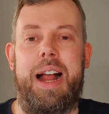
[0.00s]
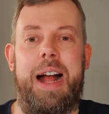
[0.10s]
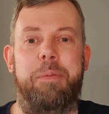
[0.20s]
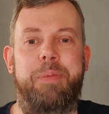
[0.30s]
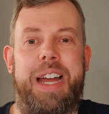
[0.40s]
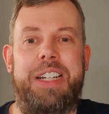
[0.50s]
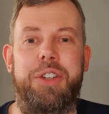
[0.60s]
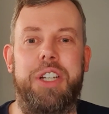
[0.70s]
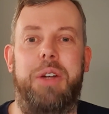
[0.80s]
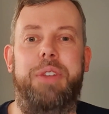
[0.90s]
and
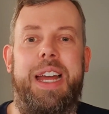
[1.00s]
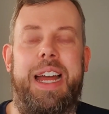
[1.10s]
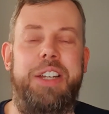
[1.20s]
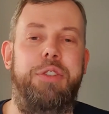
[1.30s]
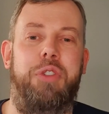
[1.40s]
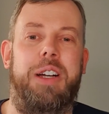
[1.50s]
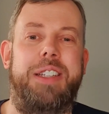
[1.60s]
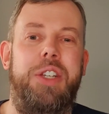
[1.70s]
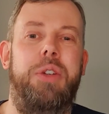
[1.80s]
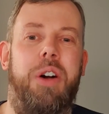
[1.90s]
you go there and you
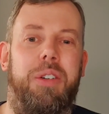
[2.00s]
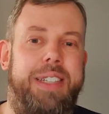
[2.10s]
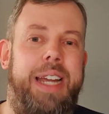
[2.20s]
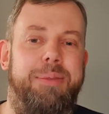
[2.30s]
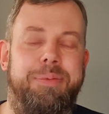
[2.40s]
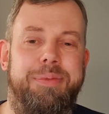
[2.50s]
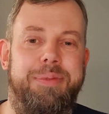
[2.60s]
find that you can't get